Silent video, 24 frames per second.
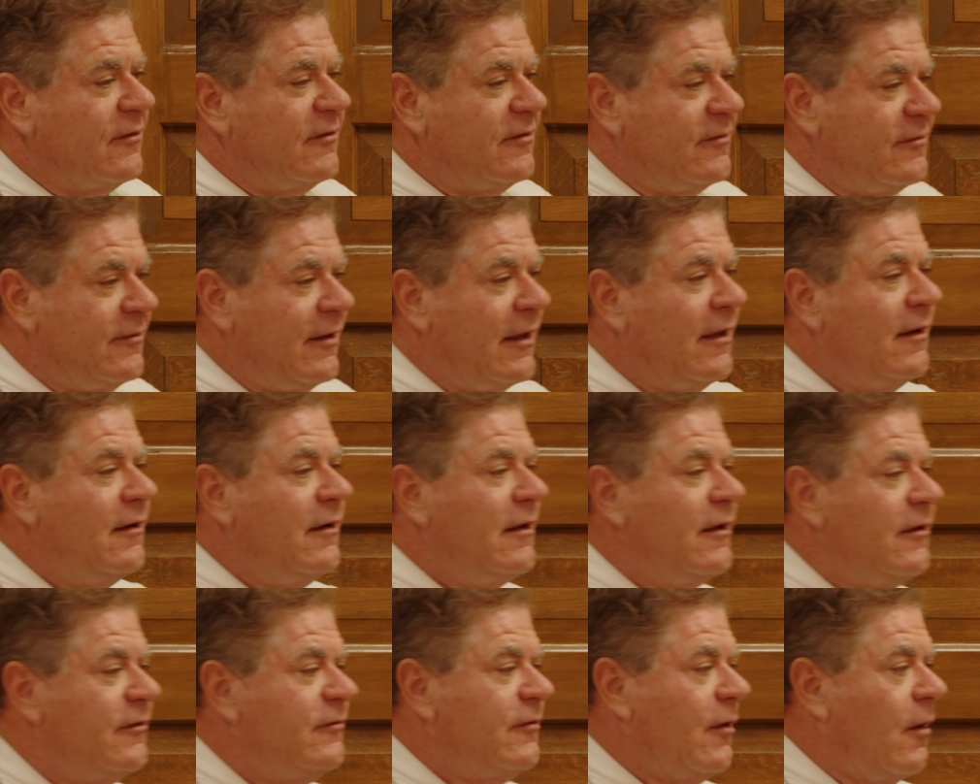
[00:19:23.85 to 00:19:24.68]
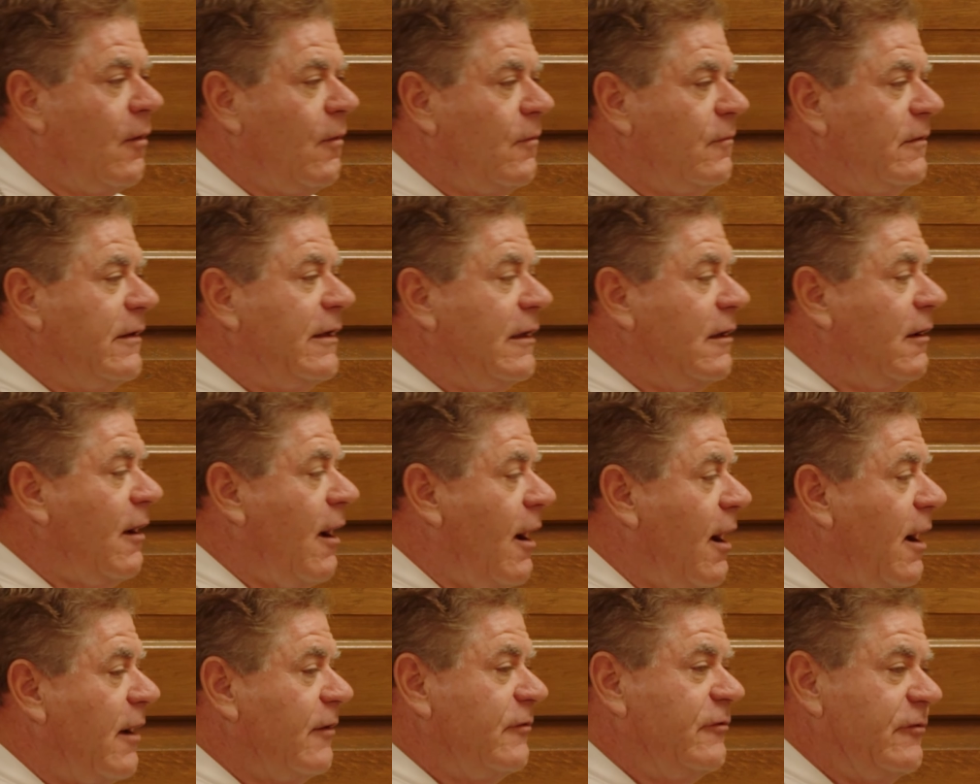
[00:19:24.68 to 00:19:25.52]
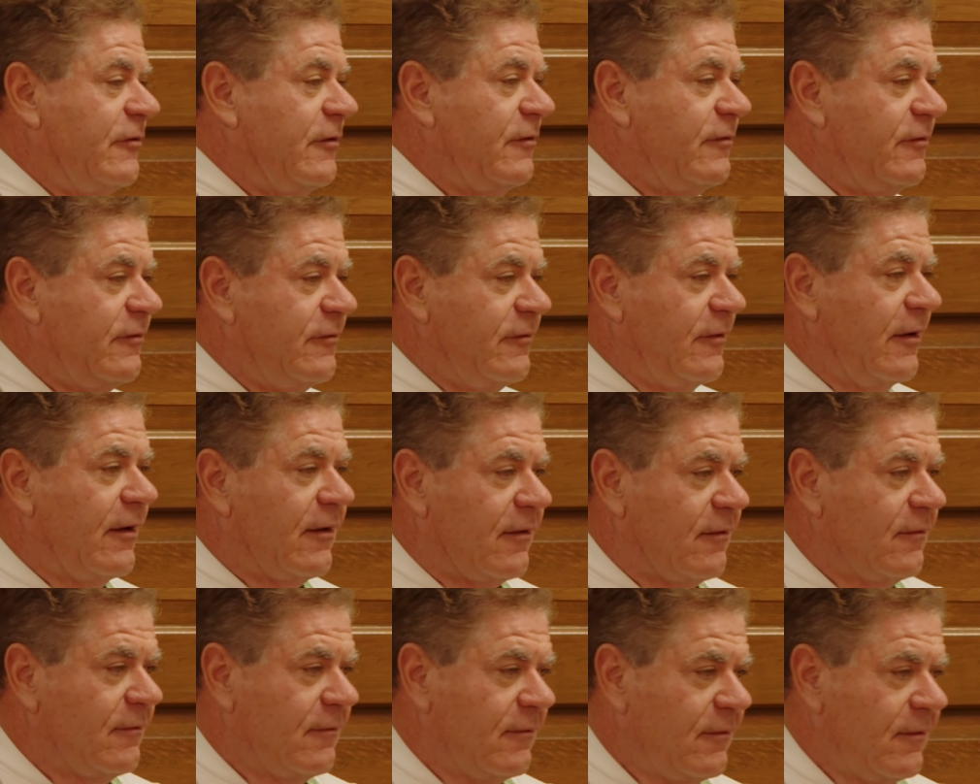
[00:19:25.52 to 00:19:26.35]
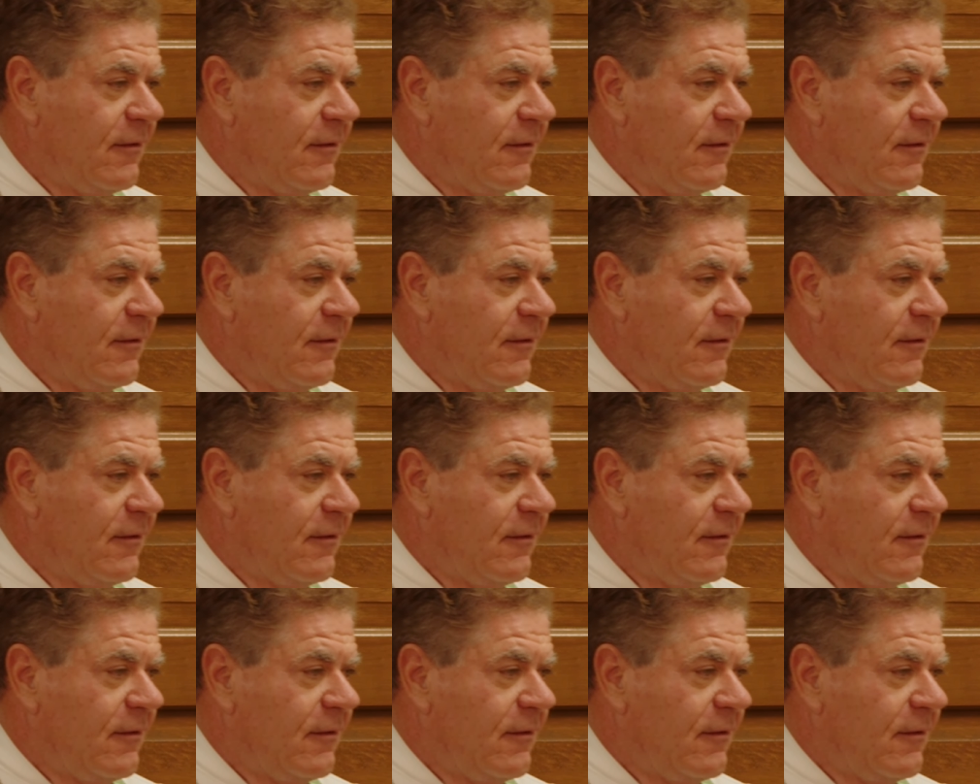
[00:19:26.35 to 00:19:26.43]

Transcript: Sin is only conscious sin,